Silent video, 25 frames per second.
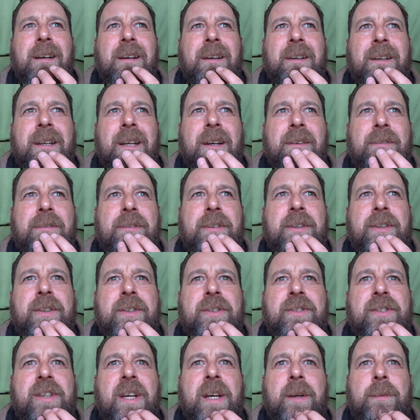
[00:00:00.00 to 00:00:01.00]
and the
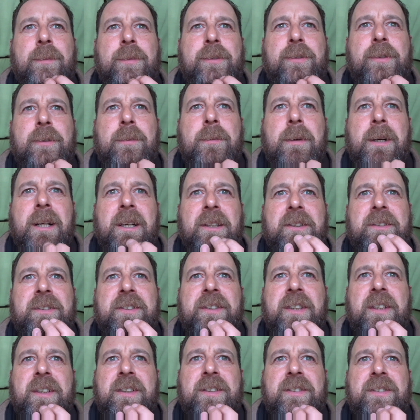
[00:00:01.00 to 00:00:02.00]
average depths are about
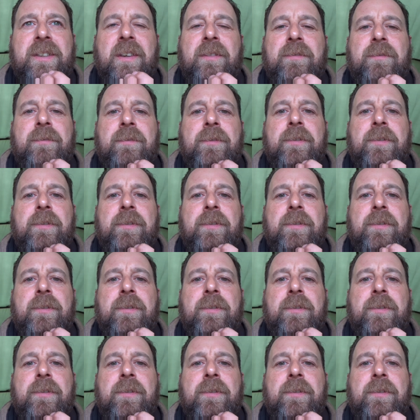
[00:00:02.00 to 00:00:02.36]
6-7